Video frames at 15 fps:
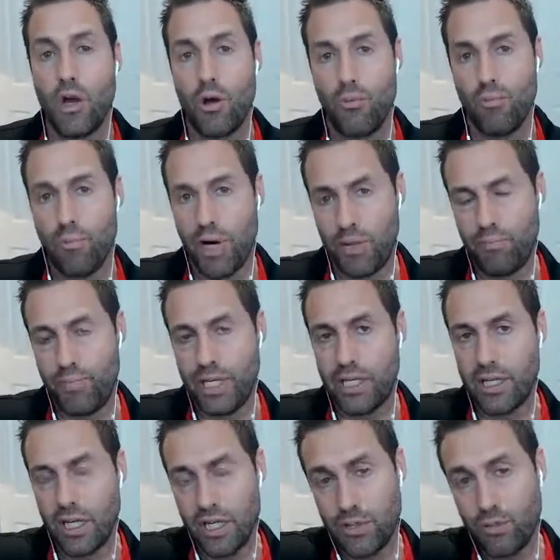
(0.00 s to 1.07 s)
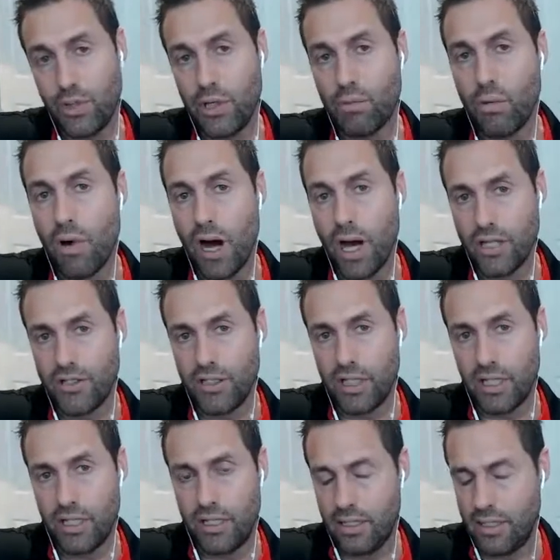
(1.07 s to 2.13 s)
But because we watch it
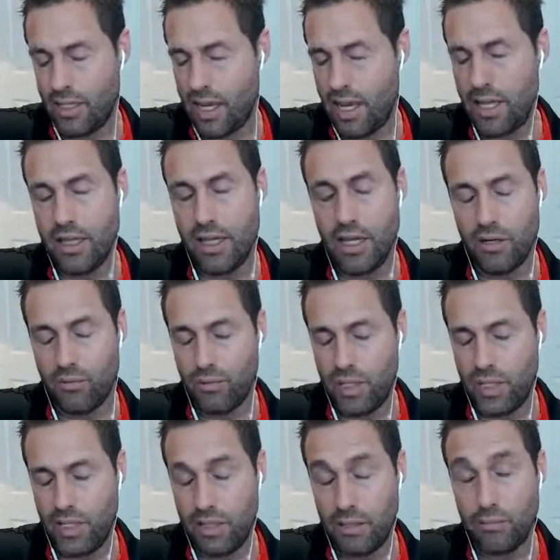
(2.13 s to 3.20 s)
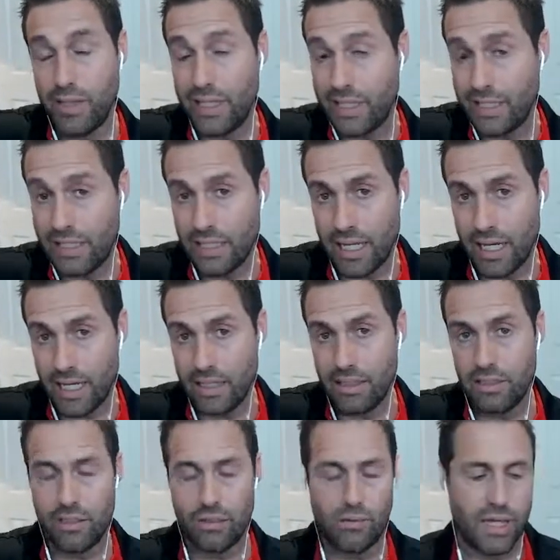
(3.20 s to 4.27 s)
and then we sit,
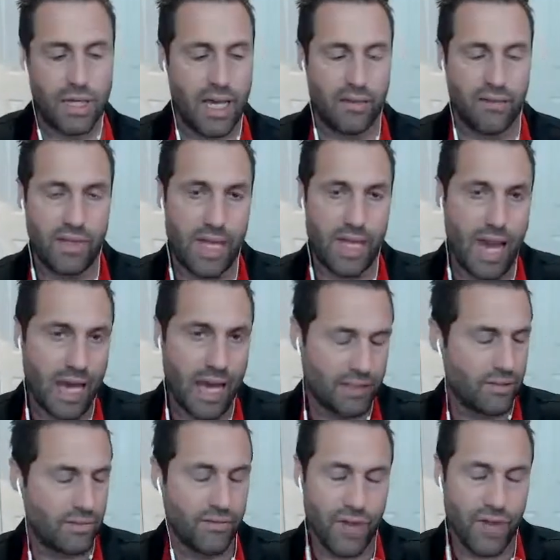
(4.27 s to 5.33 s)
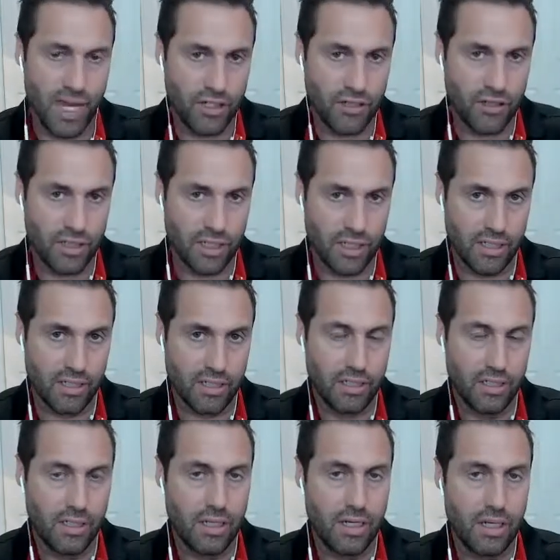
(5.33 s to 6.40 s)
so we have the activation
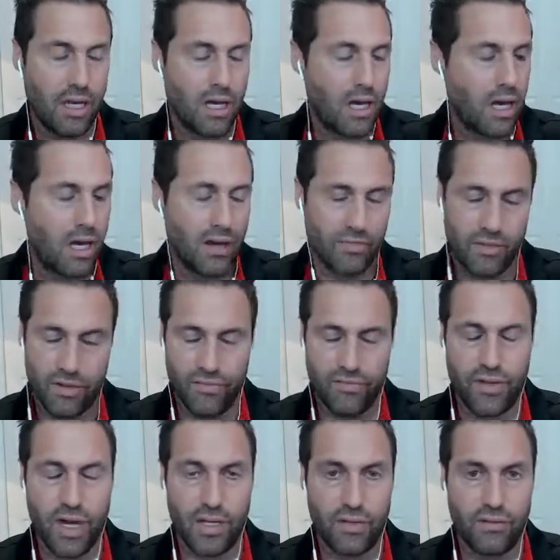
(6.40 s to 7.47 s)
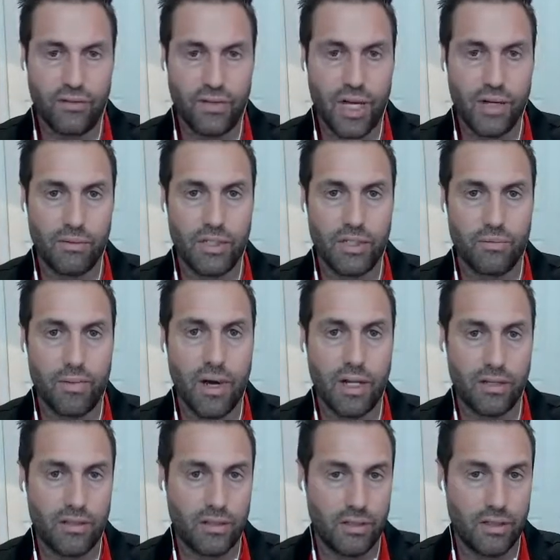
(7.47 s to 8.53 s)
of the fight or flight response
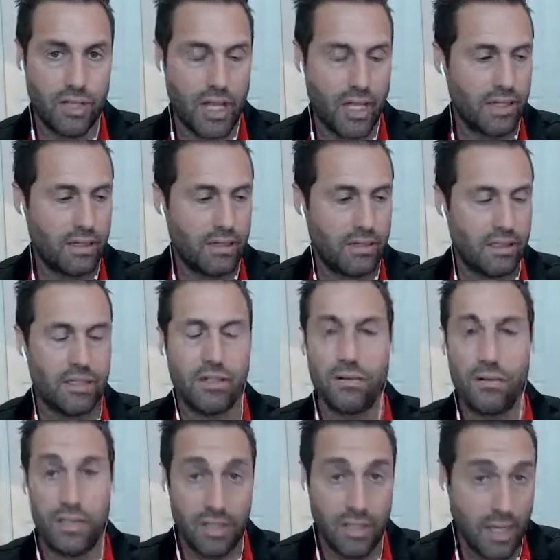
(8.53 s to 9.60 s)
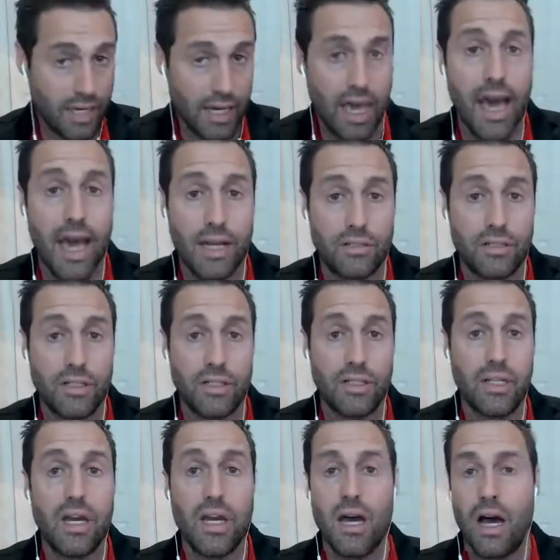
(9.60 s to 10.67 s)
to take action
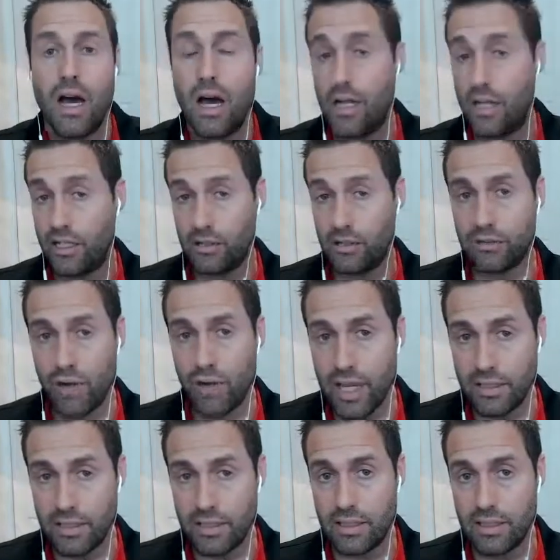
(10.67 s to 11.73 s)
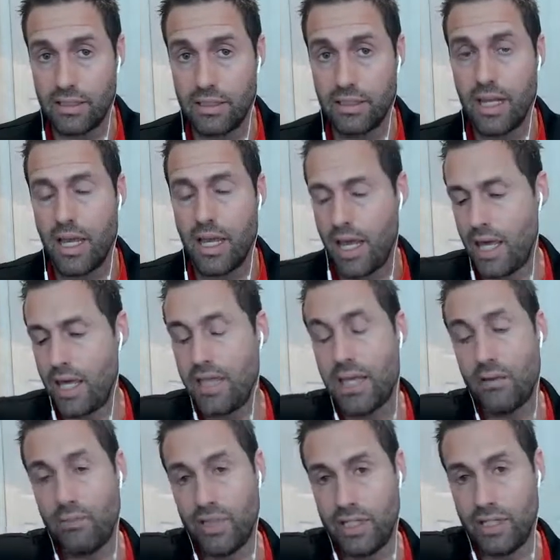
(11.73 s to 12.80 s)
on a crisis, and then
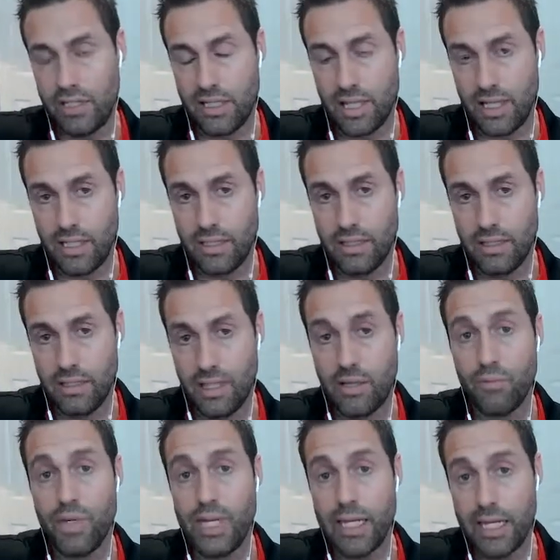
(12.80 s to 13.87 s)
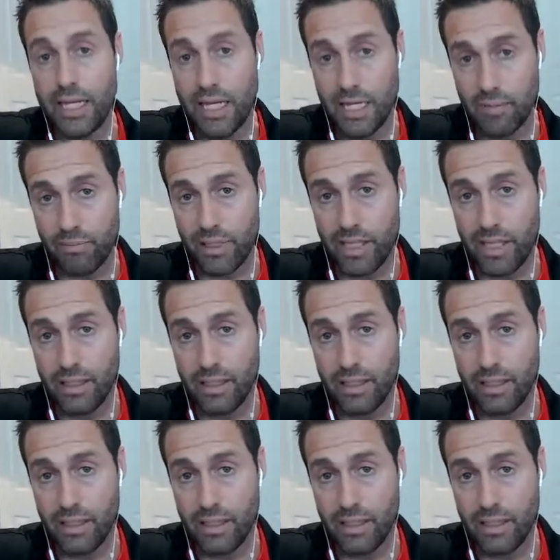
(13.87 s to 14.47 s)
we sit and we inhibit it.